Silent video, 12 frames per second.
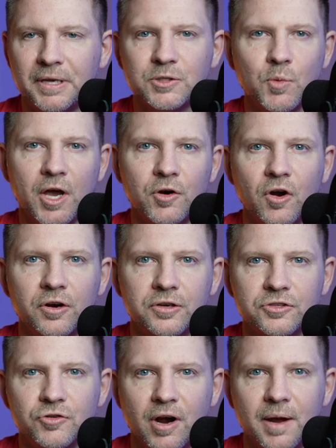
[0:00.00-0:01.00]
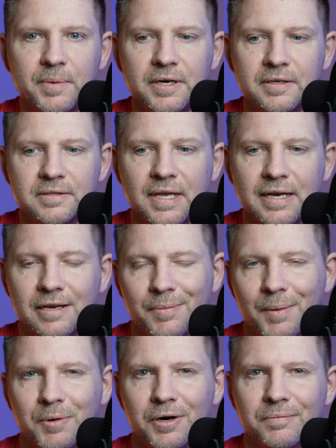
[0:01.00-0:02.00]
best way I know to describe it is like, you
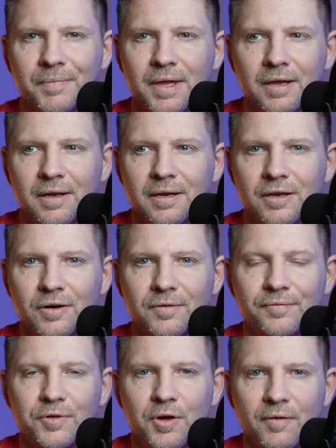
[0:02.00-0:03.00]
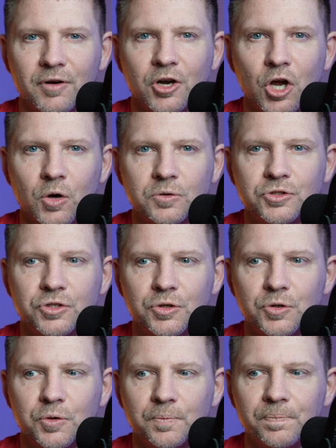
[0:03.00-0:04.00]
remember, you know, if you ever go
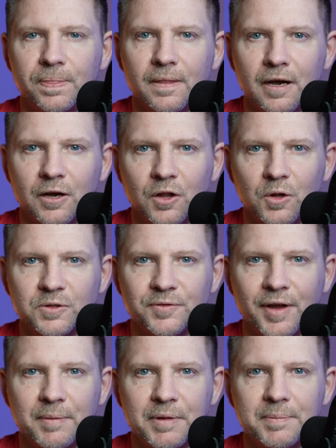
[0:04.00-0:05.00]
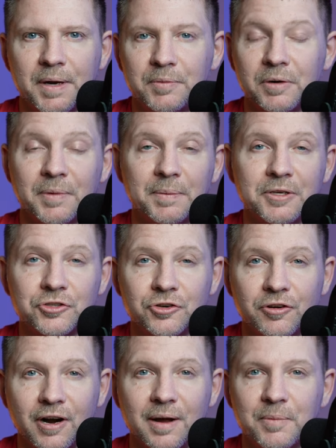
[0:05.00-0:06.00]
to a close family member, maybe it's your
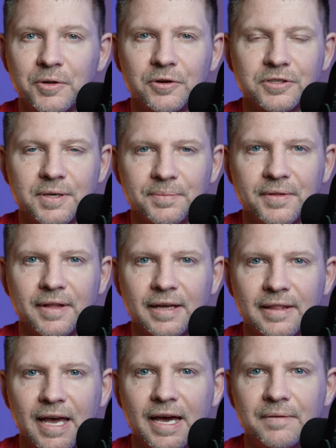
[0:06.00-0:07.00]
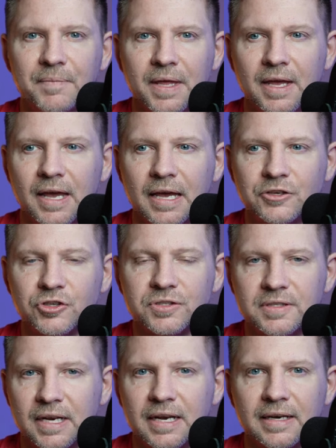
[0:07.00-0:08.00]
grandmother, something like that, and
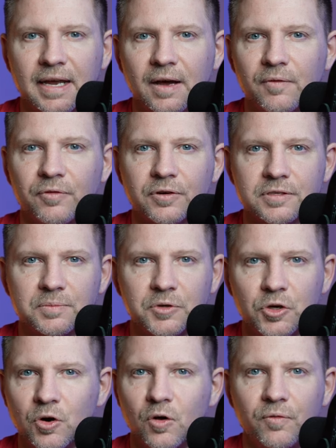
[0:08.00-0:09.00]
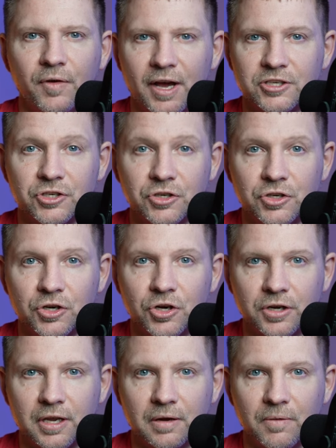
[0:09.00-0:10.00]
just sitting down for some good old fashioned
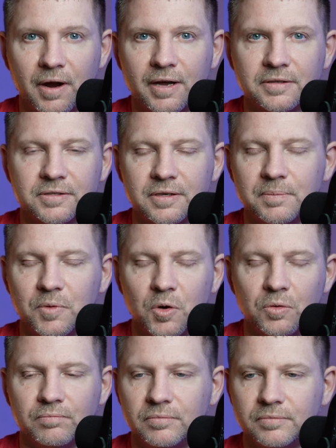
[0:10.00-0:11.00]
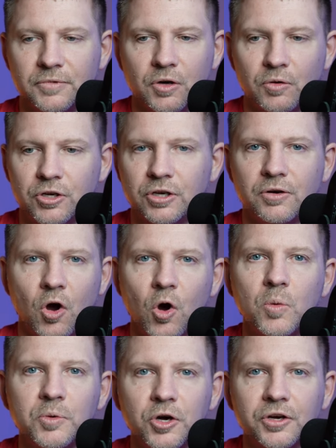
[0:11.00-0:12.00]
cooking, right? Some, you know, good
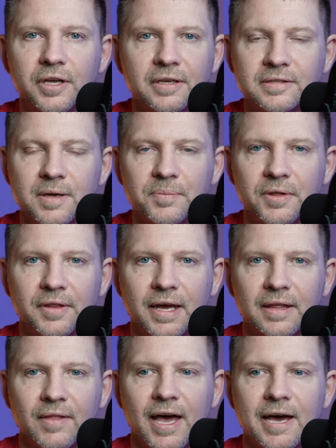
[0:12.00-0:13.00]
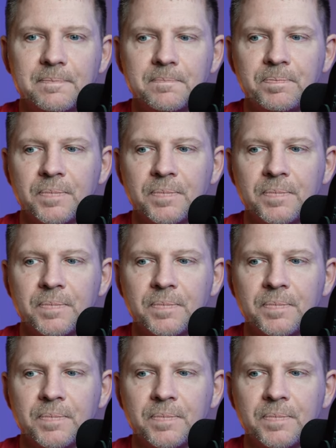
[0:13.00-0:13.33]
home cooking, something like that.